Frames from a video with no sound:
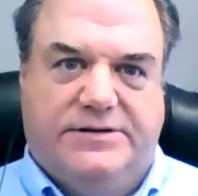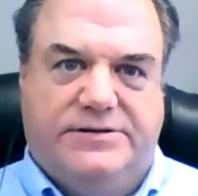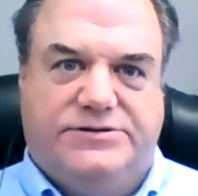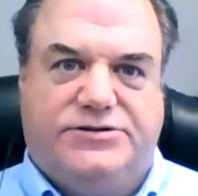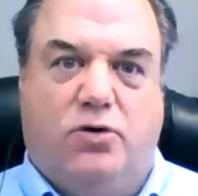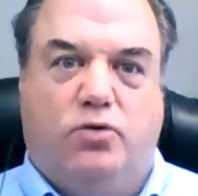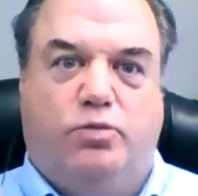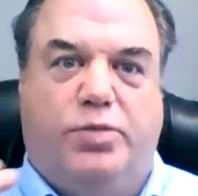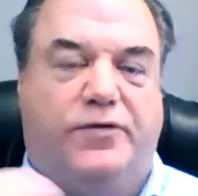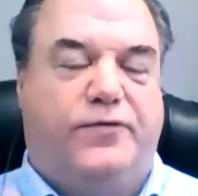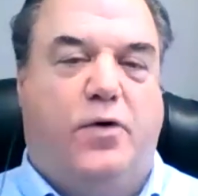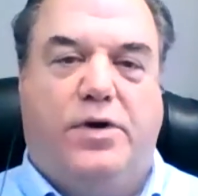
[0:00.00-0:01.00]
So
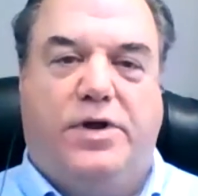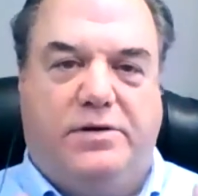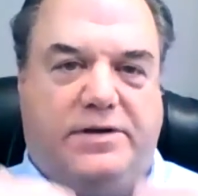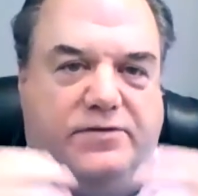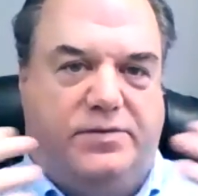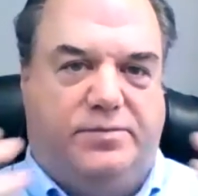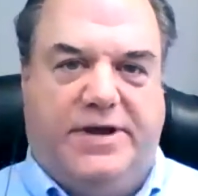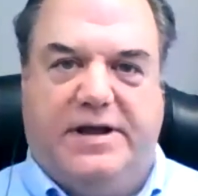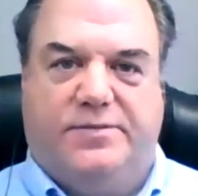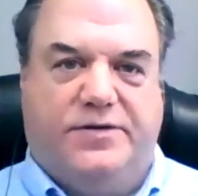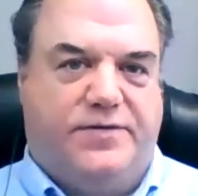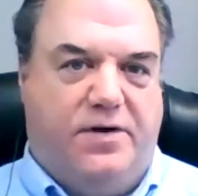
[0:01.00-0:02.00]
before you even pick
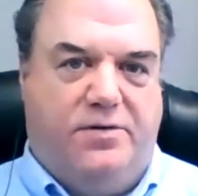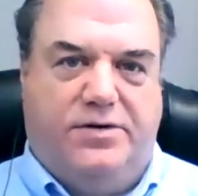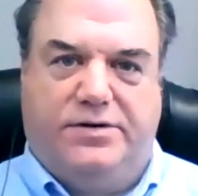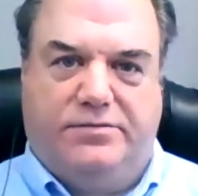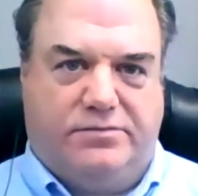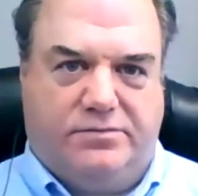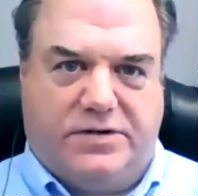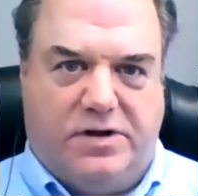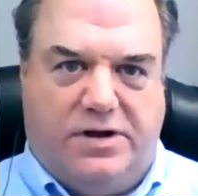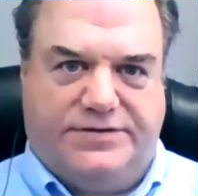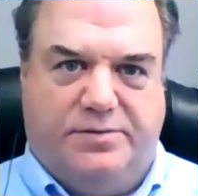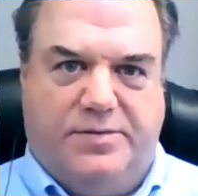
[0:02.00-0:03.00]
up the phone and
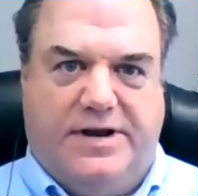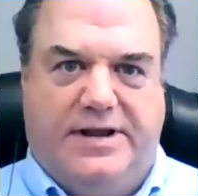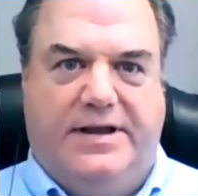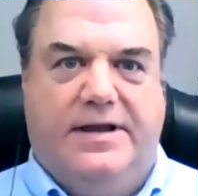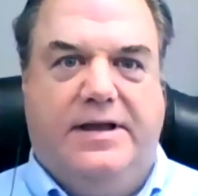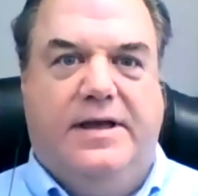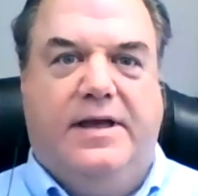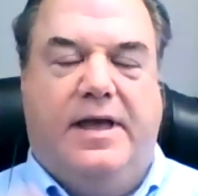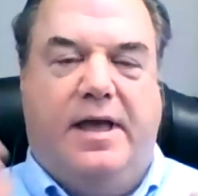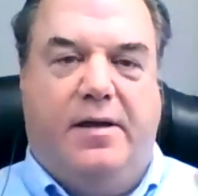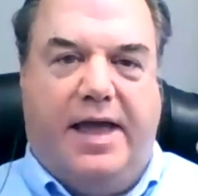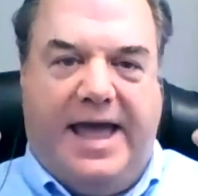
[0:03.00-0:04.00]
call somebody,
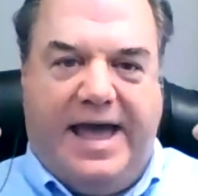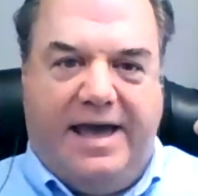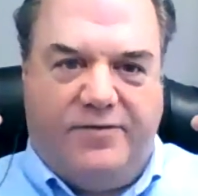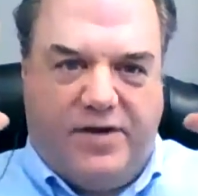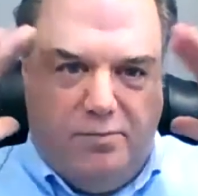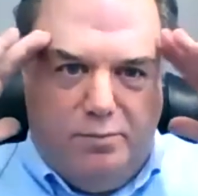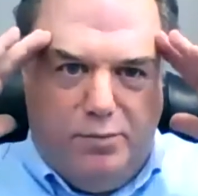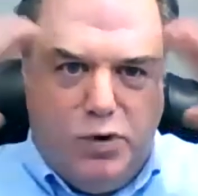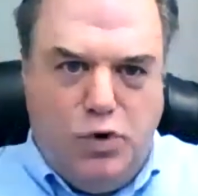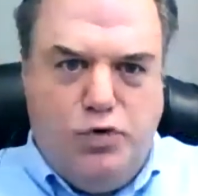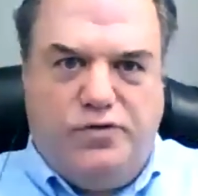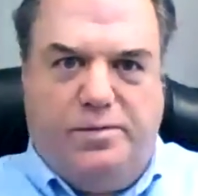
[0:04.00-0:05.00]
have a
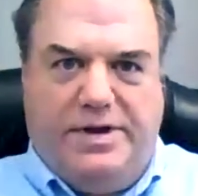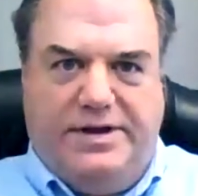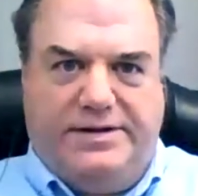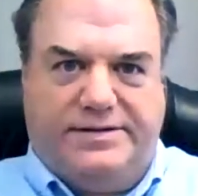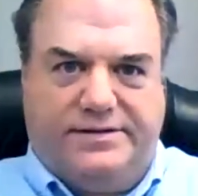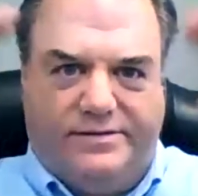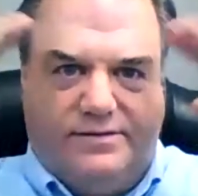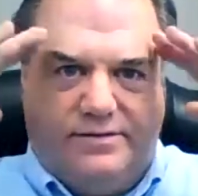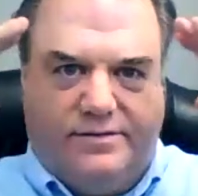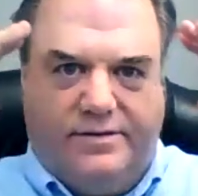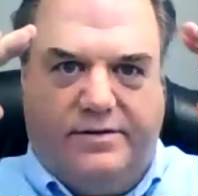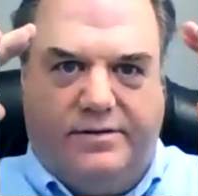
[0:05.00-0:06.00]
movement,
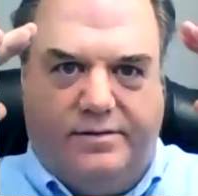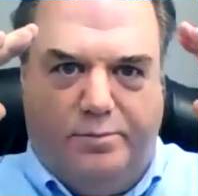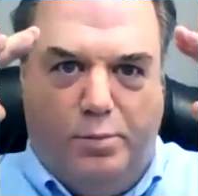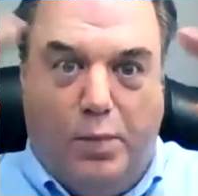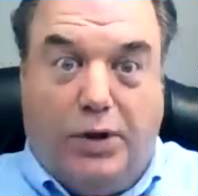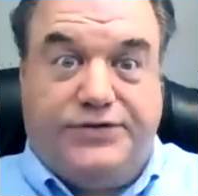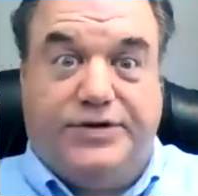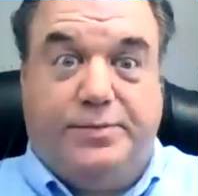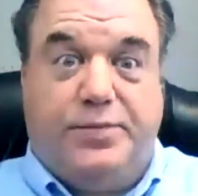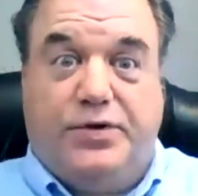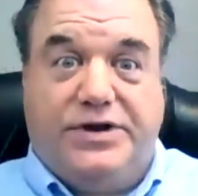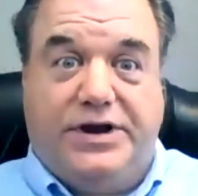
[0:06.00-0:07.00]

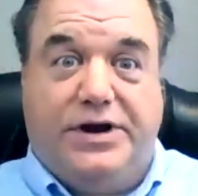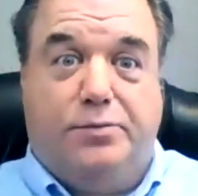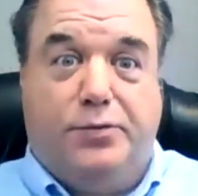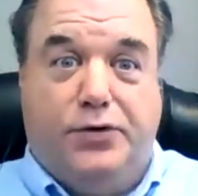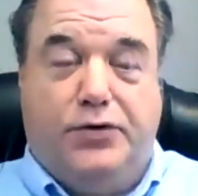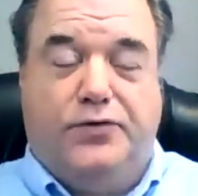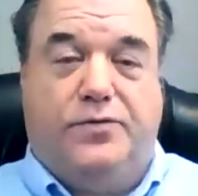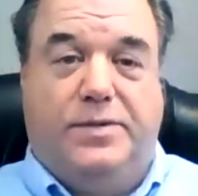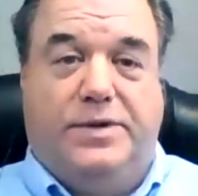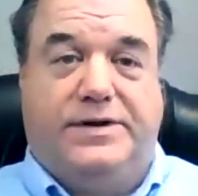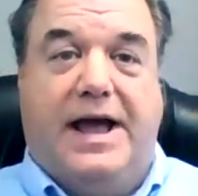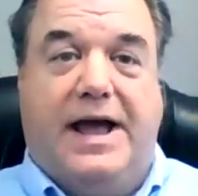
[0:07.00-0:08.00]
multiple year
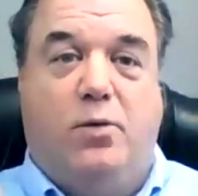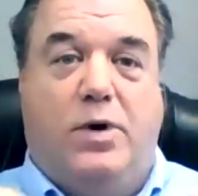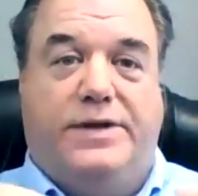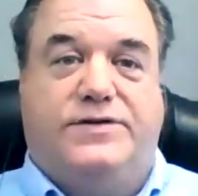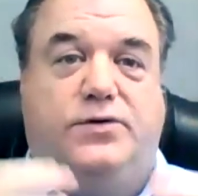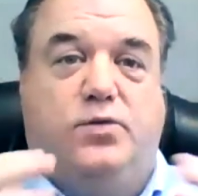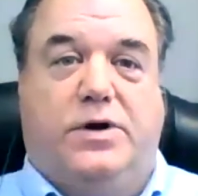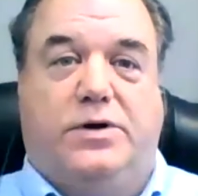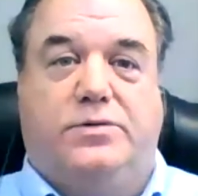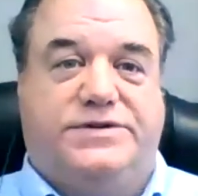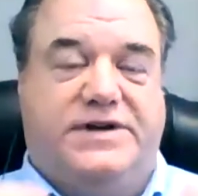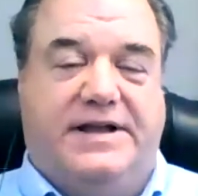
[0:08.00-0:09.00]
movement. I want to work
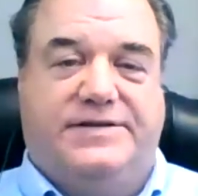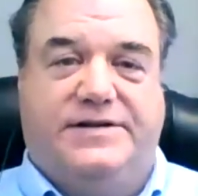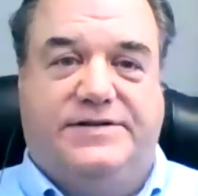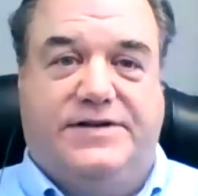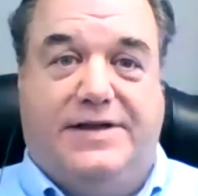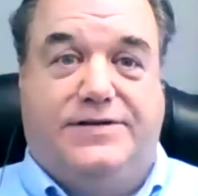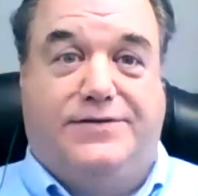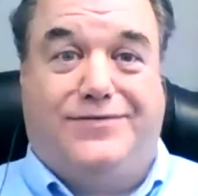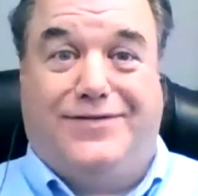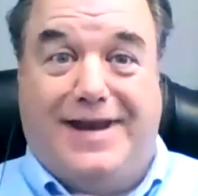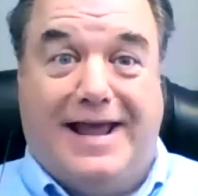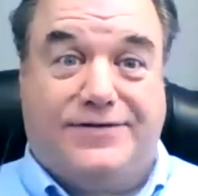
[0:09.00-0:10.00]
with Johnson & Johnson for
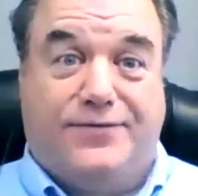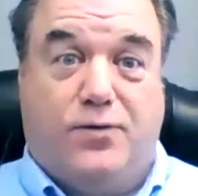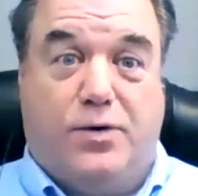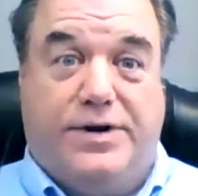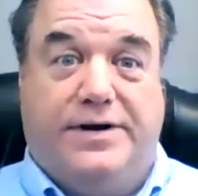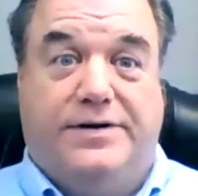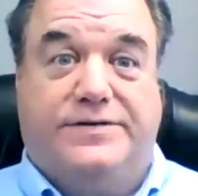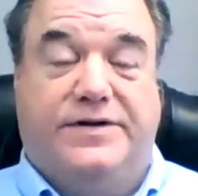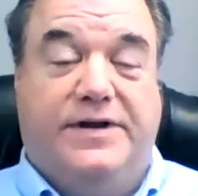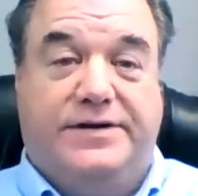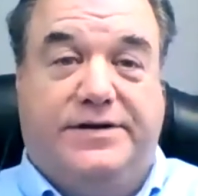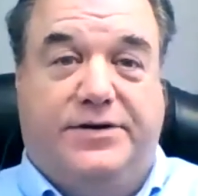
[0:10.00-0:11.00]
the next 4 years
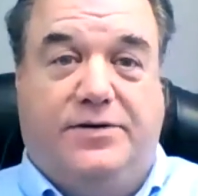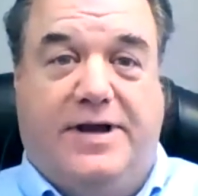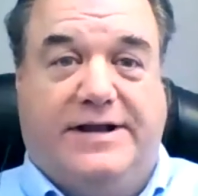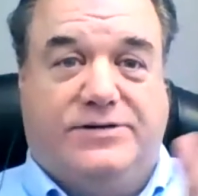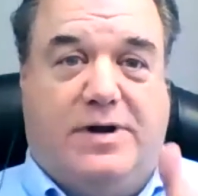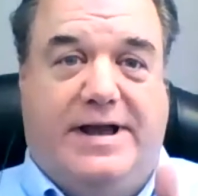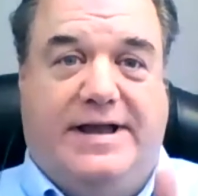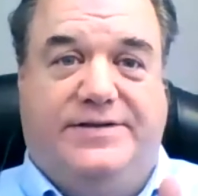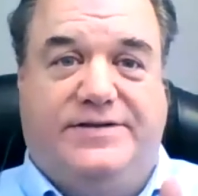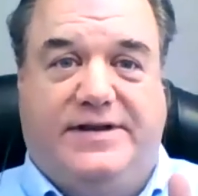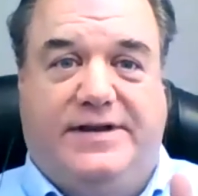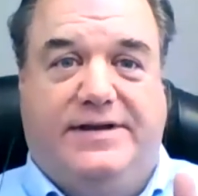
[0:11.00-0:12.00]
to do X, Y, and
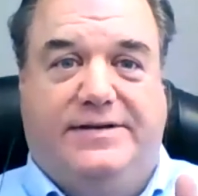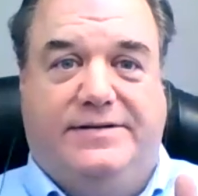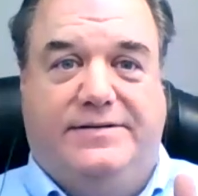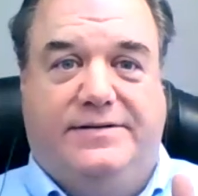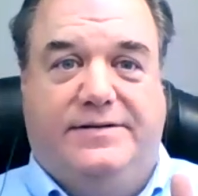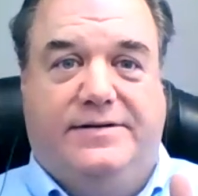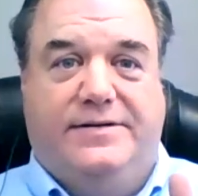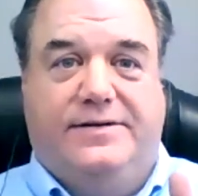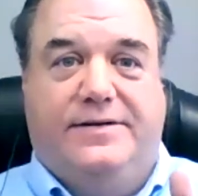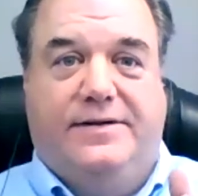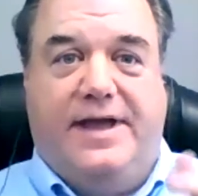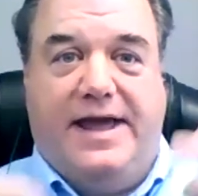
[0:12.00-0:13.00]
Z.
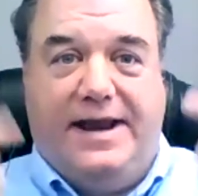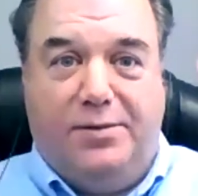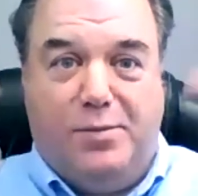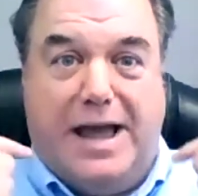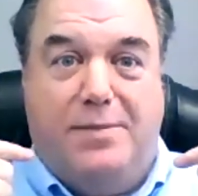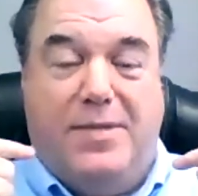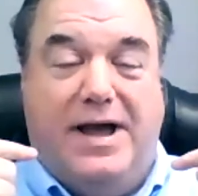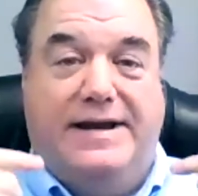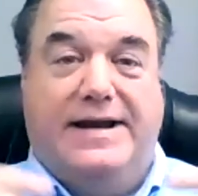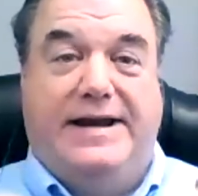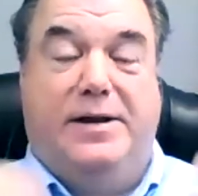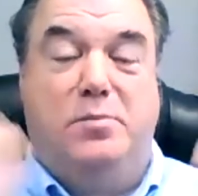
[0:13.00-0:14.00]
And in my mind,
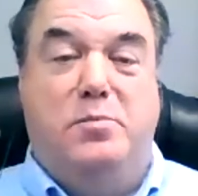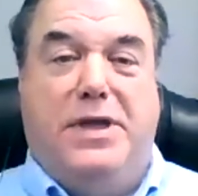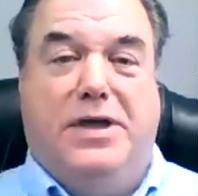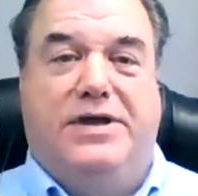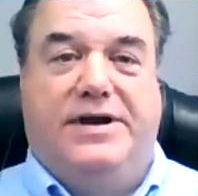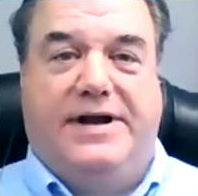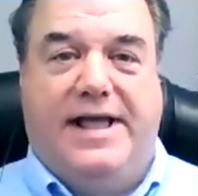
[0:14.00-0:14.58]
I need $1.5 million.